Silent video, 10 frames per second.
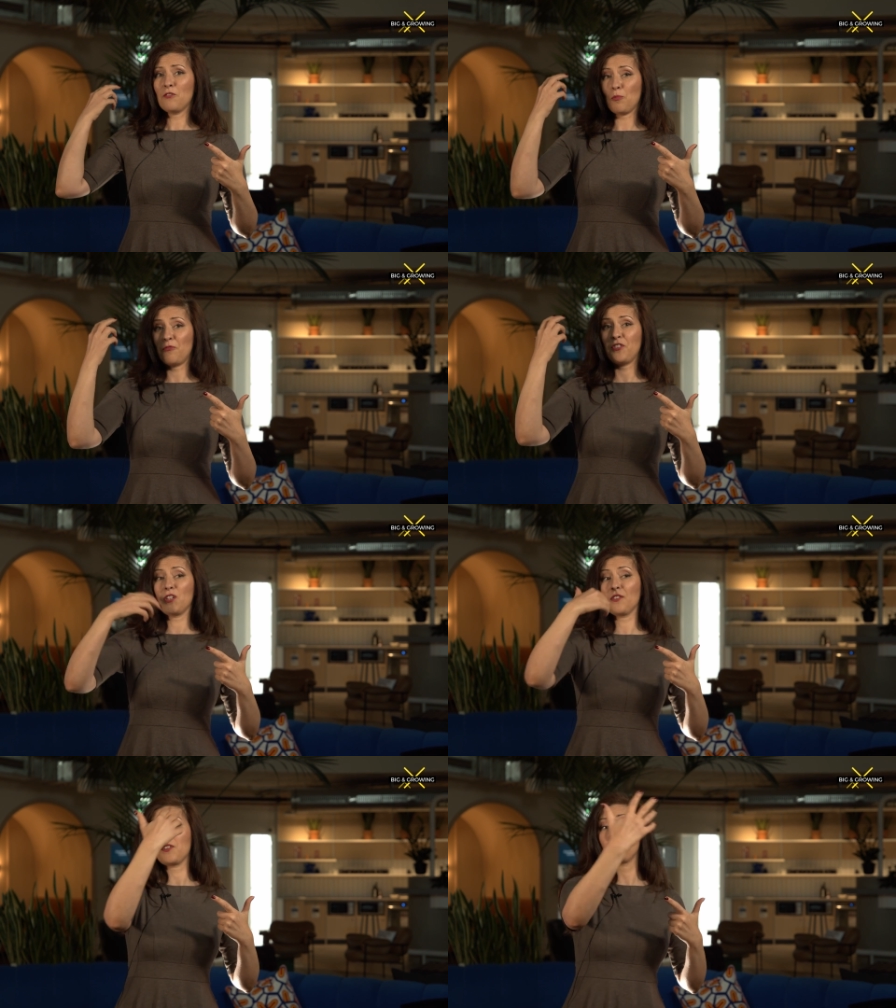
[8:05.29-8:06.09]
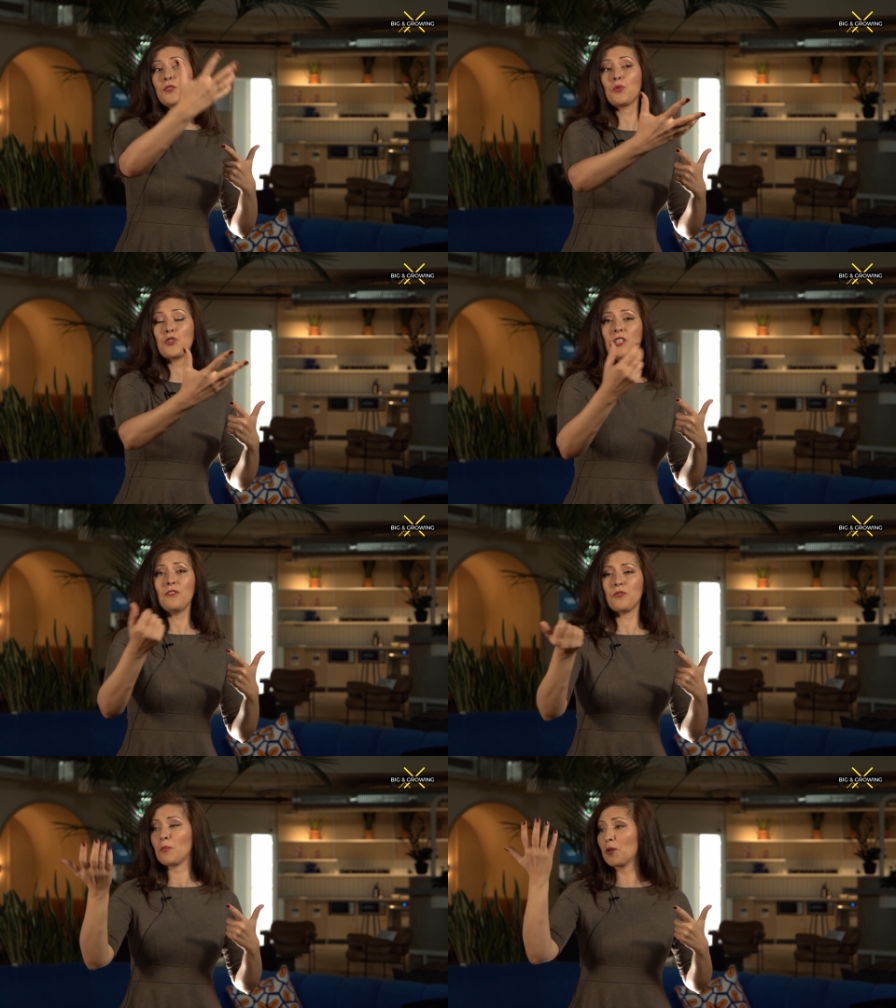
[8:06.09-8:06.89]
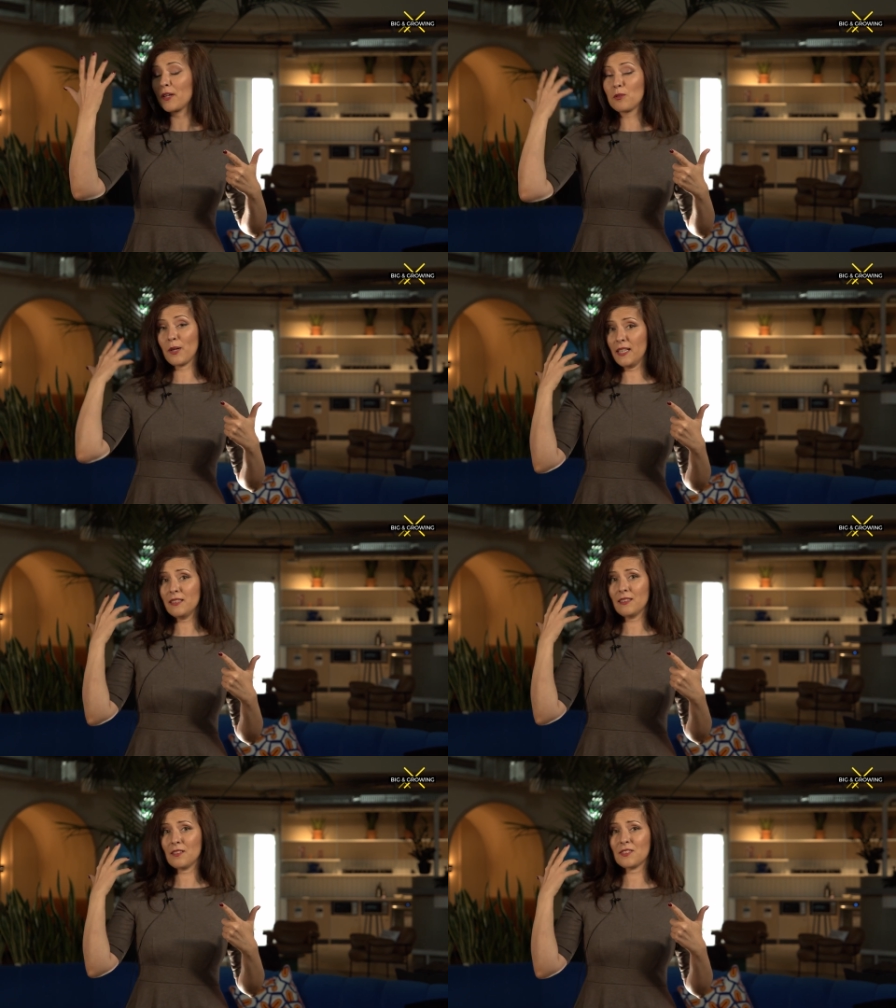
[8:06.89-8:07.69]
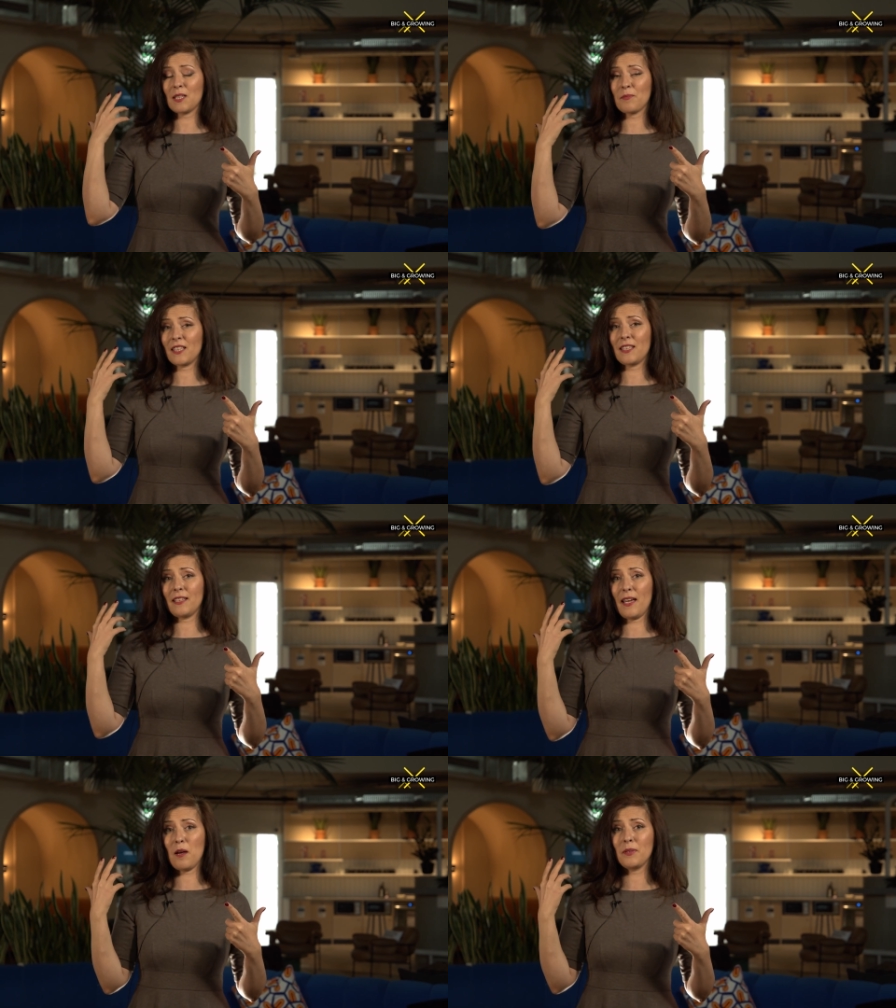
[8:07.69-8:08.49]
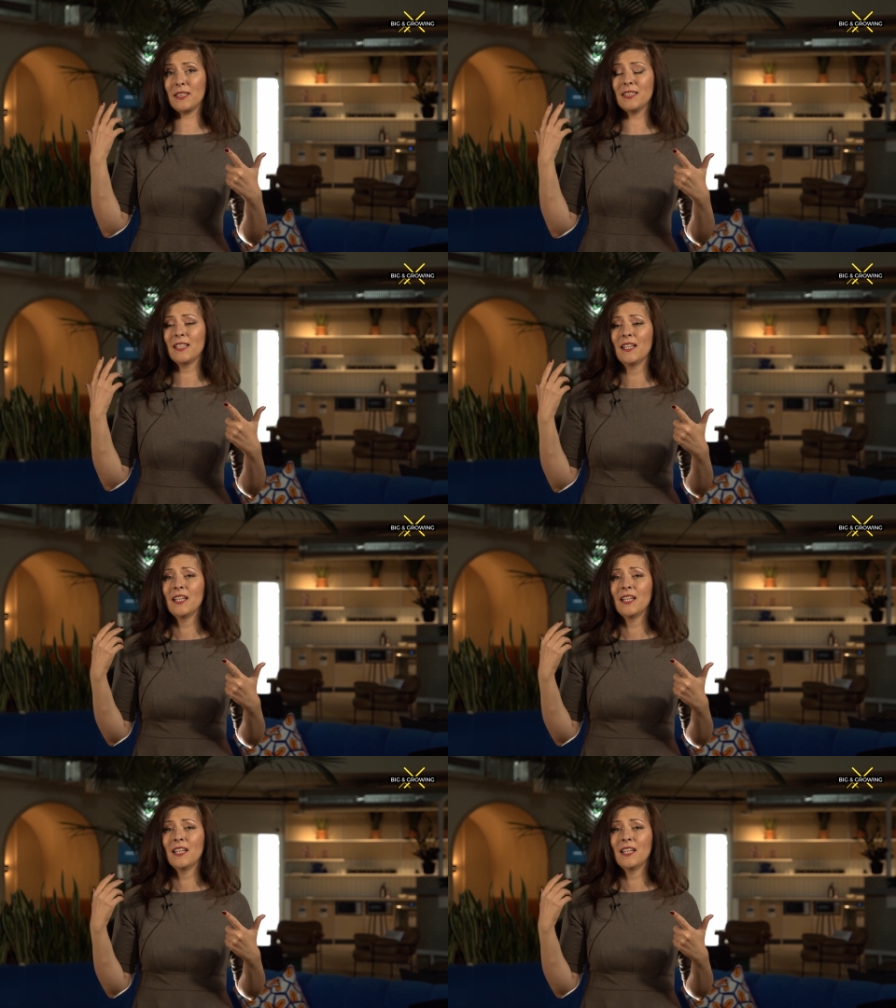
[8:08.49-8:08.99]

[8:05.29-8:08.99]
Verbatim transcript: from fear of the future, from a regret of something that happened,